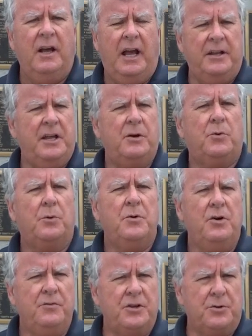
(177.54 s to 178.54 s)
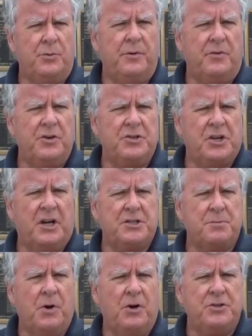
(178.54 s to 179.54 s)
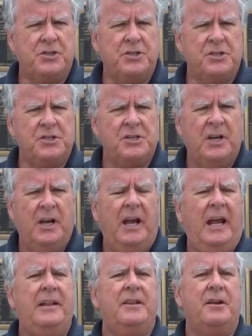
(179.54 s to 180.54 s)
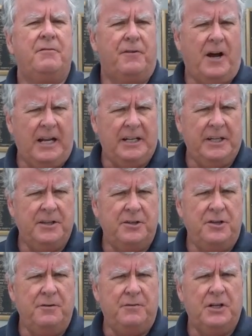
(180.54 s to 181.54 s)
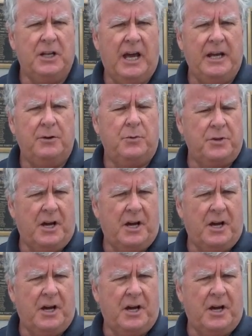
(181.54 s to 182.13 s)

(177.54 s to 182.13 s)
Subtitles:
and then we'll move to the reverse osmosis, and then finally the UV light with